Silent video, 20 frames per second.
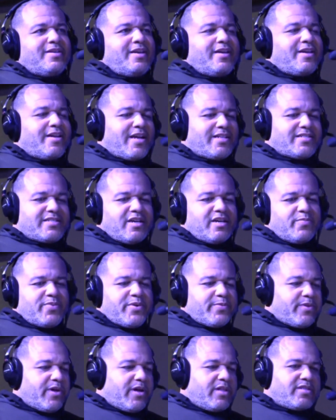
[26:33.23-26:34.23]
And I tell
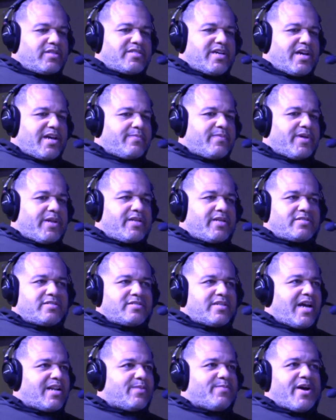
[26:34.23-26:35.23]
people all the time that it's
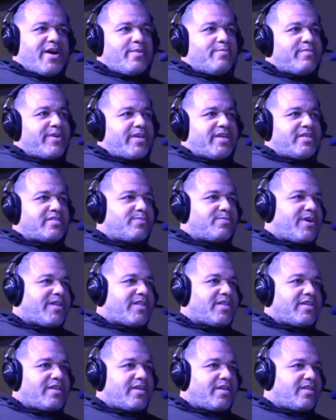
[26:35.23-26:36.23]
not about me. It's about
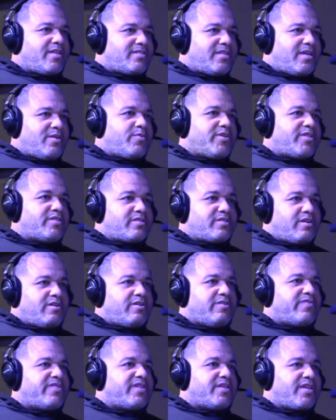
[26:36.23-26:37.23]
the kids that we
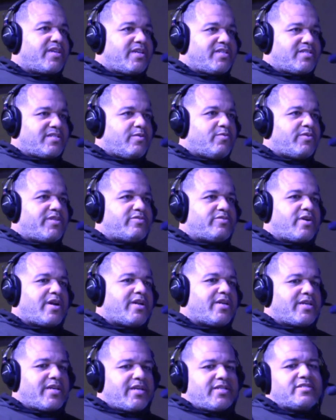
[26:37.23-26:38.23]
serve and the kids that we try
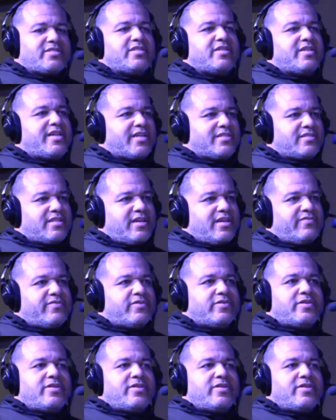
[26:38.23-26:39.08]
to get to the next level.